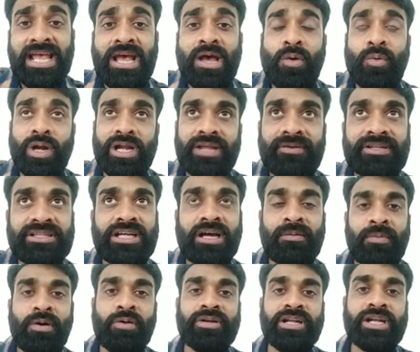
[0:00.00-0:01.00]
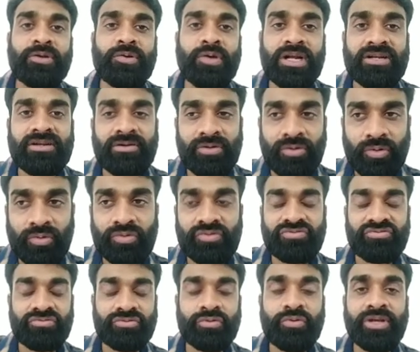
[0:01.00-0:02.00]
Whatever the amount that you are
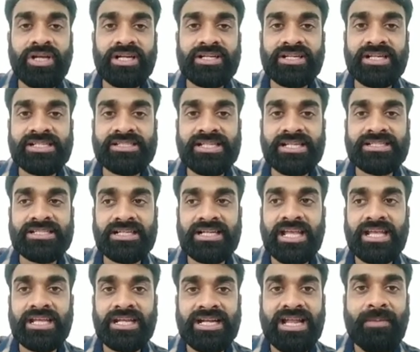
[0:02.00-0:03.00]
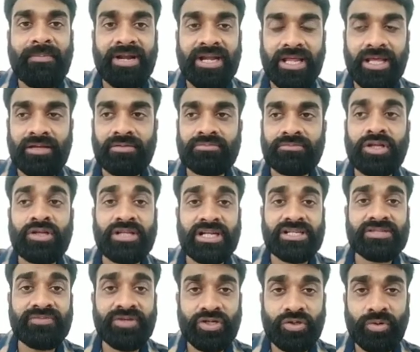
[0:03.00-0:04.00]
doing a transaction, like a debiting, that
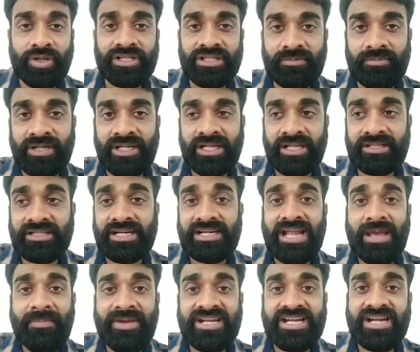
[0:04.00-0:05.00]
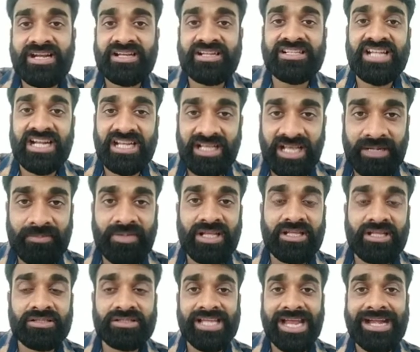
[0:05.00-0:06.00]
is withdrawing the money, the debit entry, that can
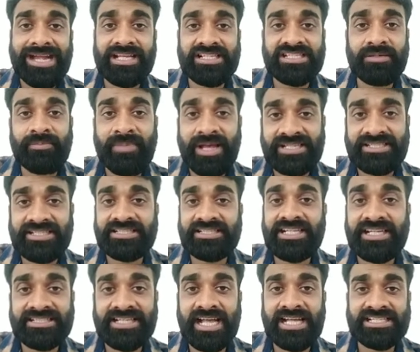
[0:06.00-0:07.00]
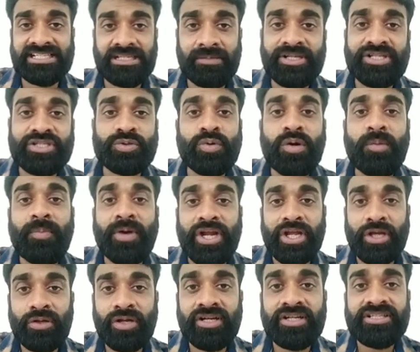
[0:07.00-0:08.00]
be sent as a message, that is SMS, to a
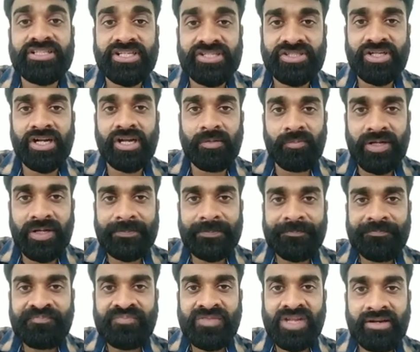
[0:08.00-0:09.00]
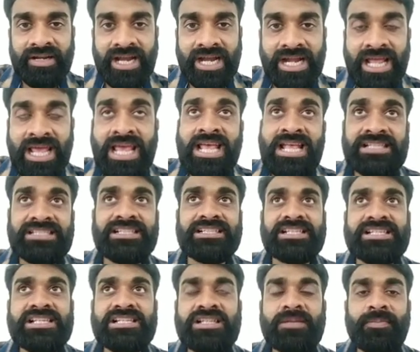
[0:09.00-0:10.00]
particular registered number, right? See,
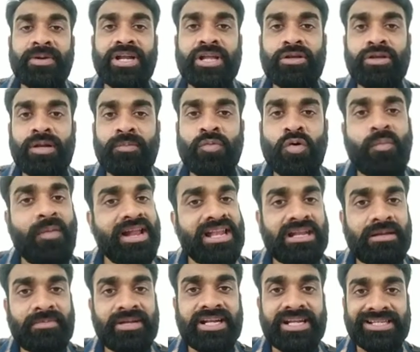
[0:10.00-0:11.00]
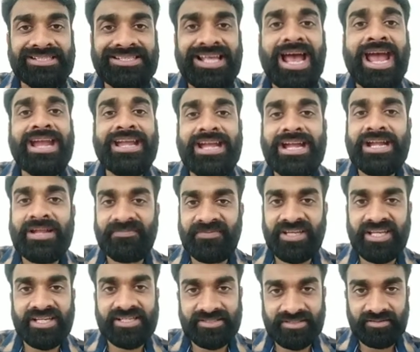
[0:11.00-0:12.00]
this is the particular mobile number, it is the
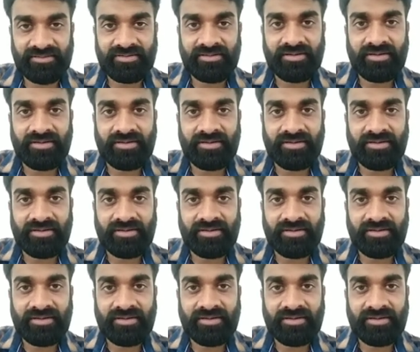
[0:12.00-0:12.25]
identification.